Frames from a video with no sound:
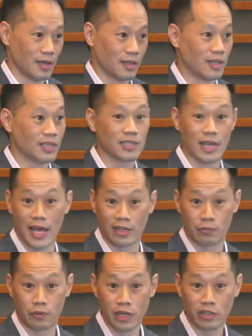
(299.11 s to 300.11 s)
This is an act
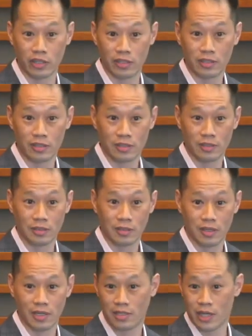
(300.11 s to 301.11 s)
of prejudice.
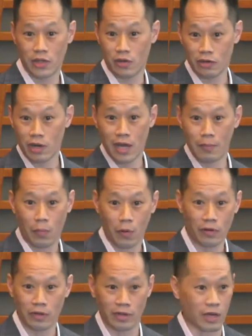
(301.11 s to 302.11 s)
It's saying you're not
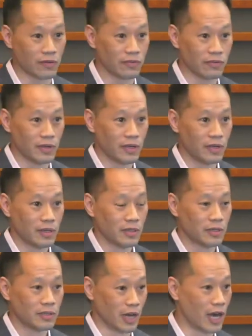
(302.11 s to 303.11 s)
important enough
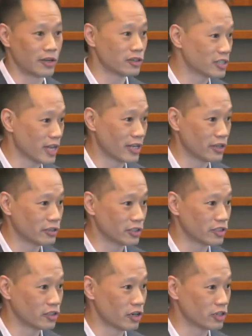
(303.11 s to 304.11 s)
to understand your
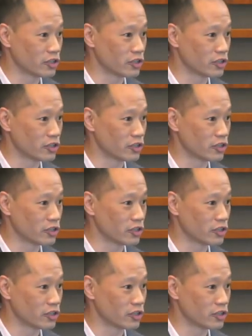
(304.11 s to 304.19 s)
discharge